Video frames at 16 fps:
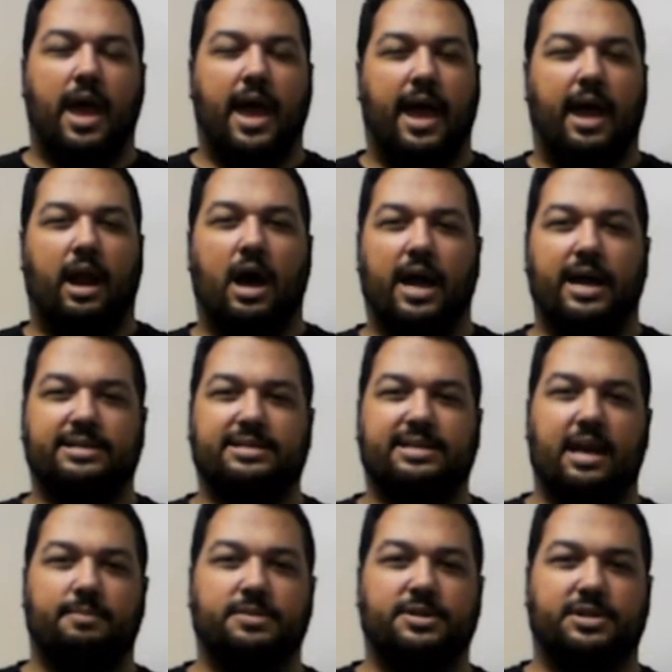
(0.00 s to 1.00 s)
and I
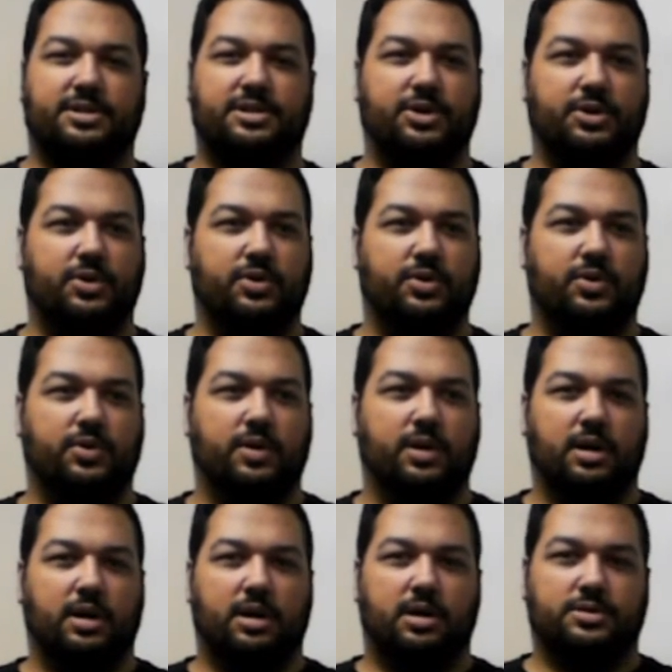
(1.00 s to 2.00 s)
attempt to
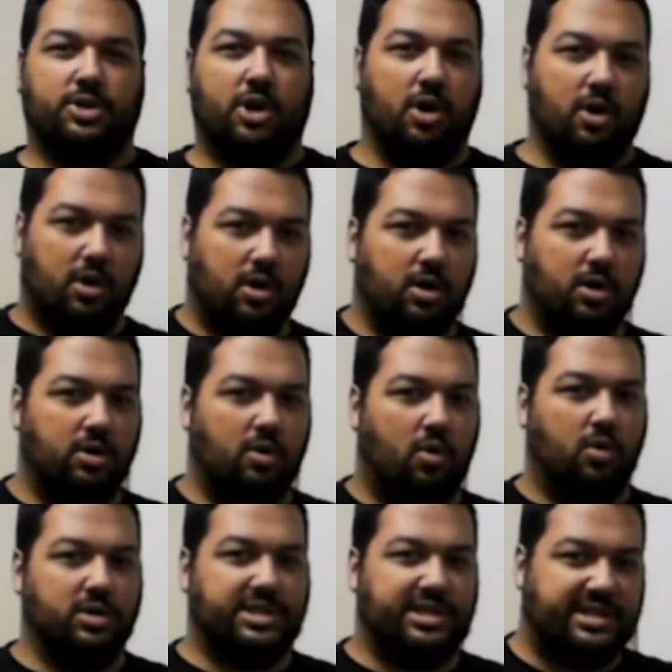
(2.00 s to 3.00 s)
turn
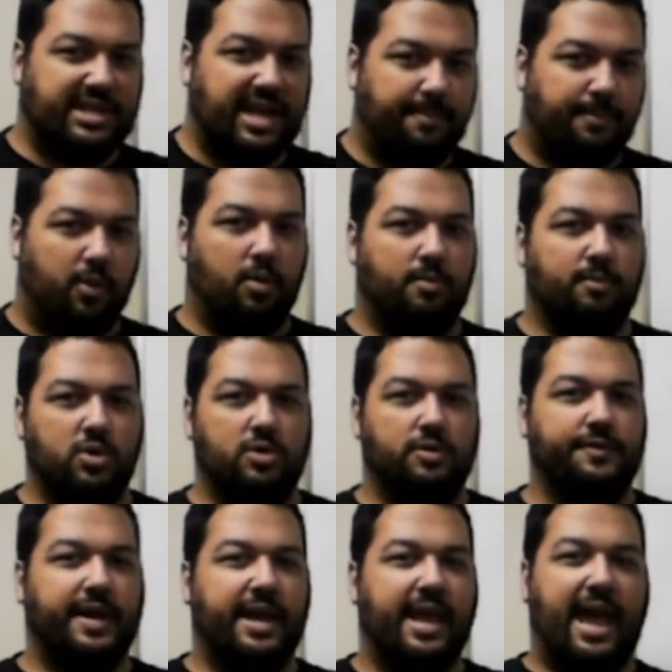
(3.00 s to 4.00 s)
or step or
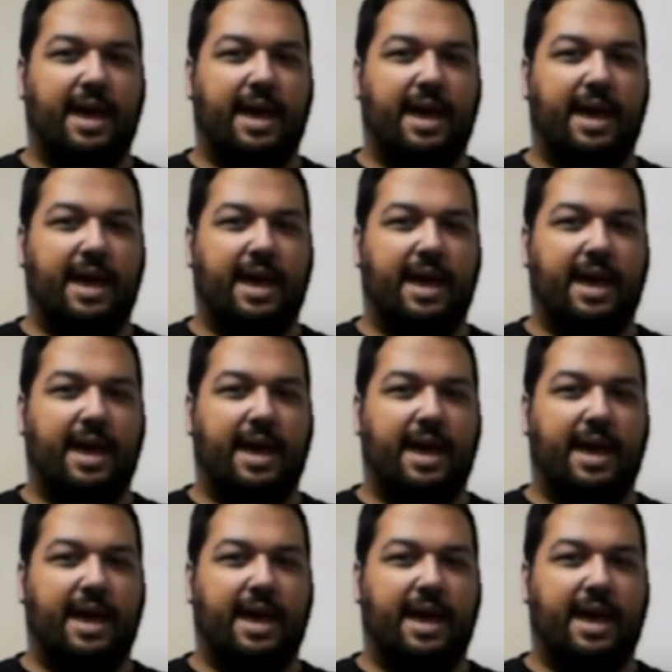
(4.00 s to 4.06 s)
move